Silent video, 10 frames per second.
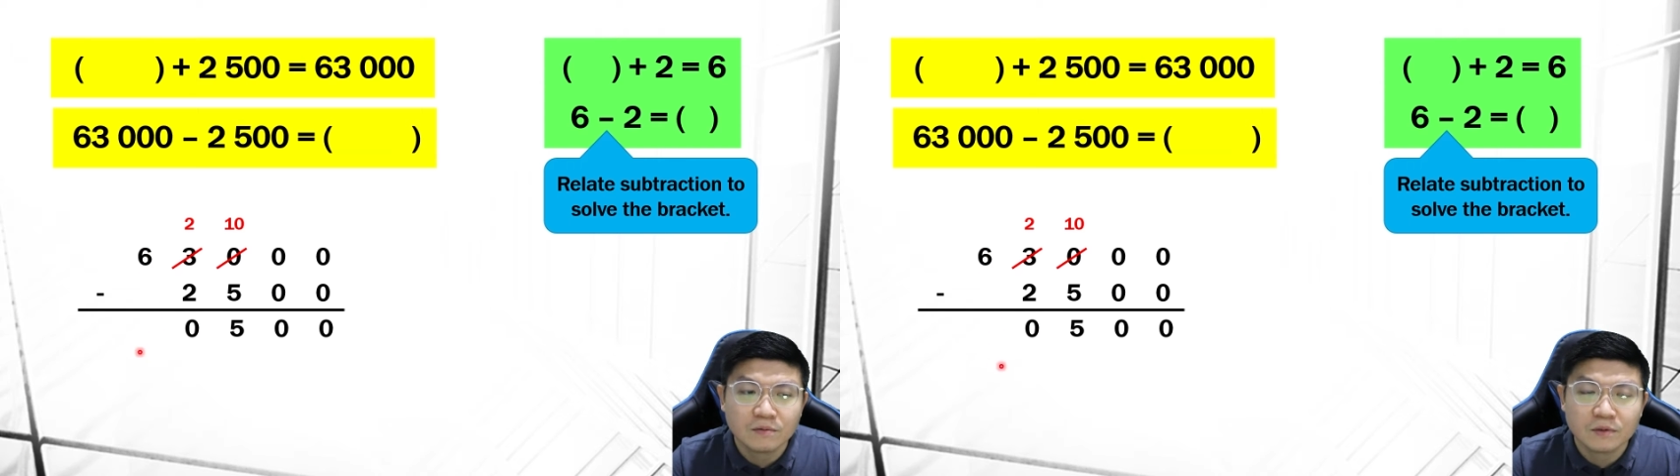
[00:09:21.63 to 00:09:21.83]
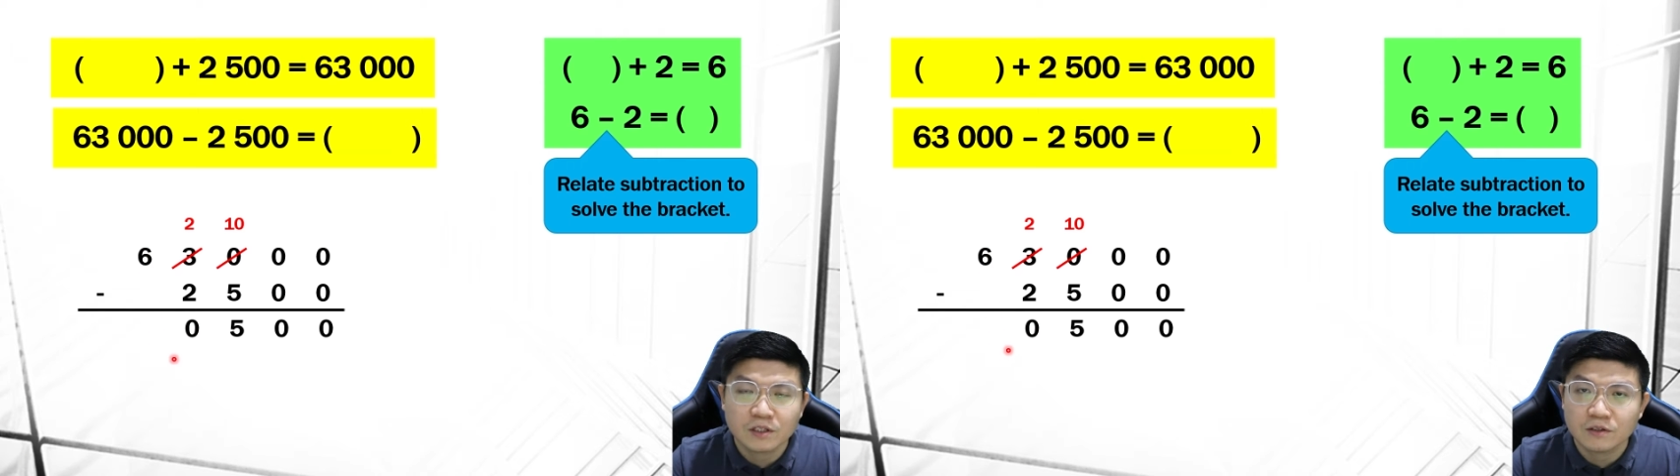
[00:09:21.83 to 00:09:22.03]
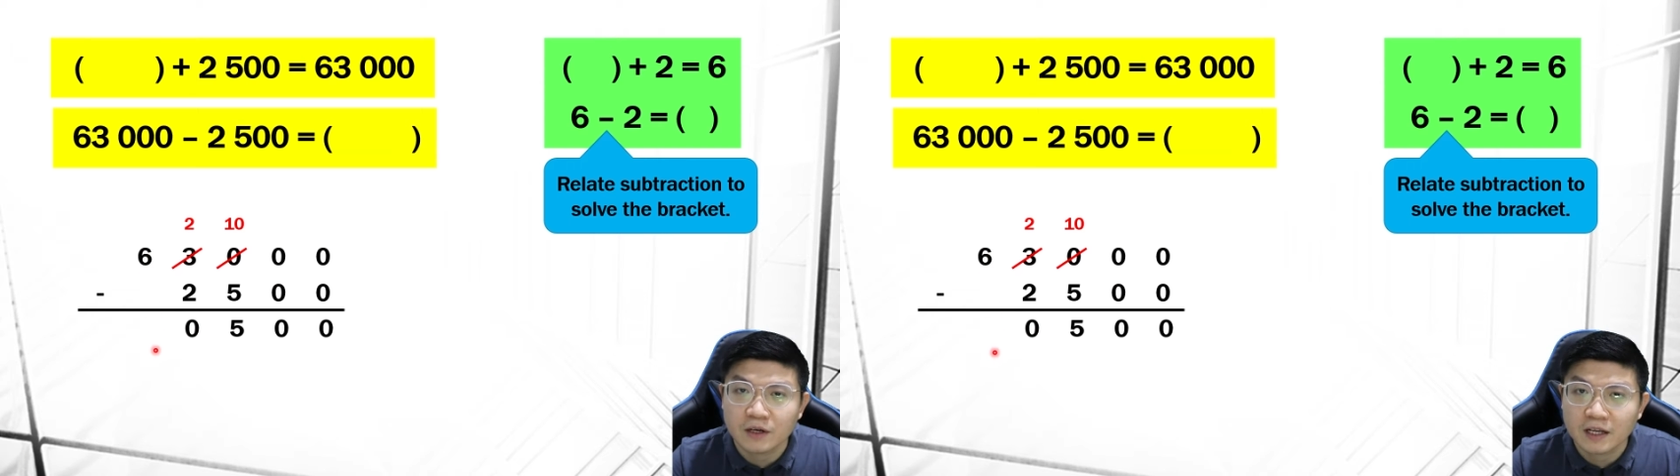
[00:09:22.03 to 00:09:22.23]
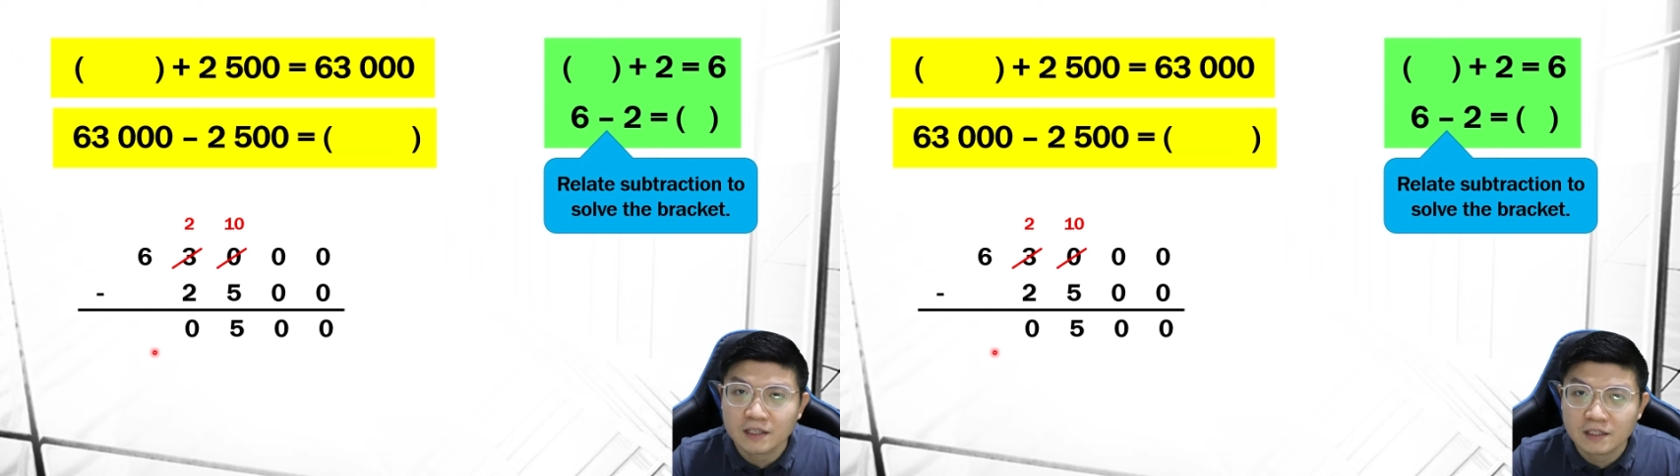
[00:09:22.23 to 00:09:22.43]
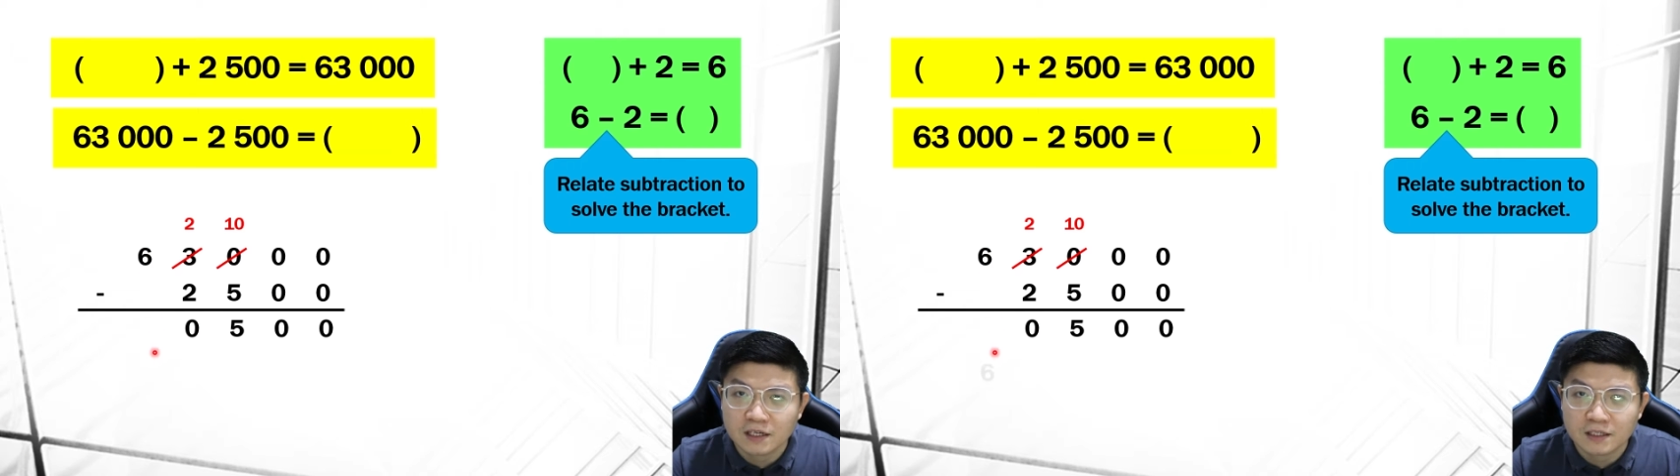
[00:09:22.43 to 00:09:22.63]
which you get
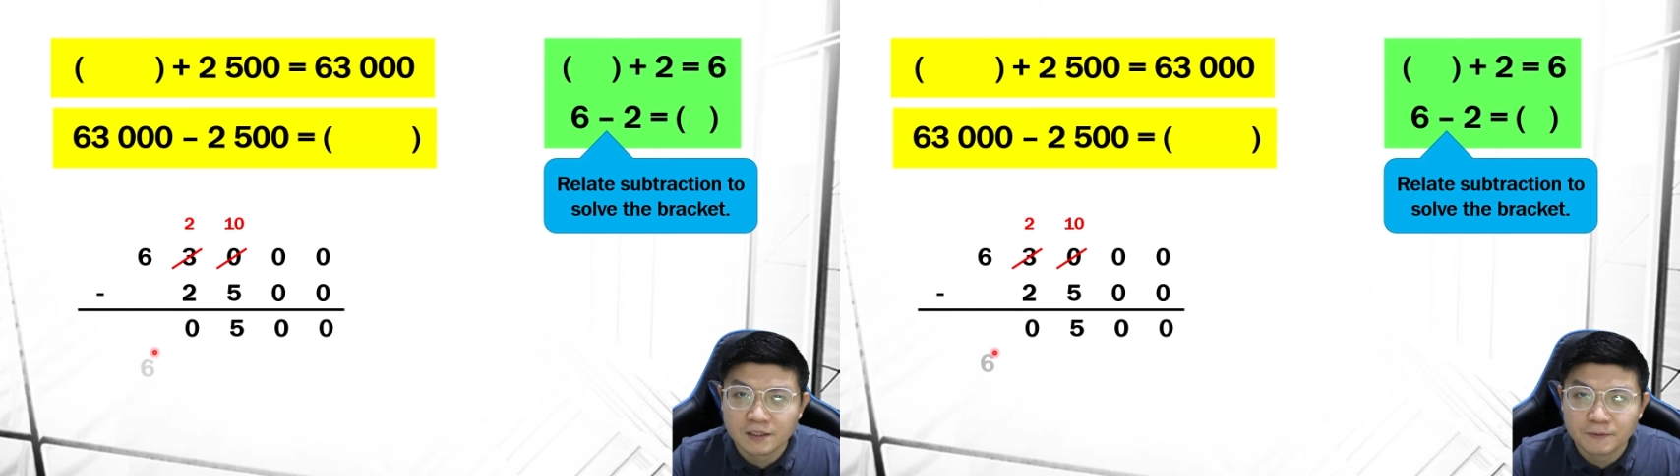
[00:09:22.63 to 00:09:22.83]
6.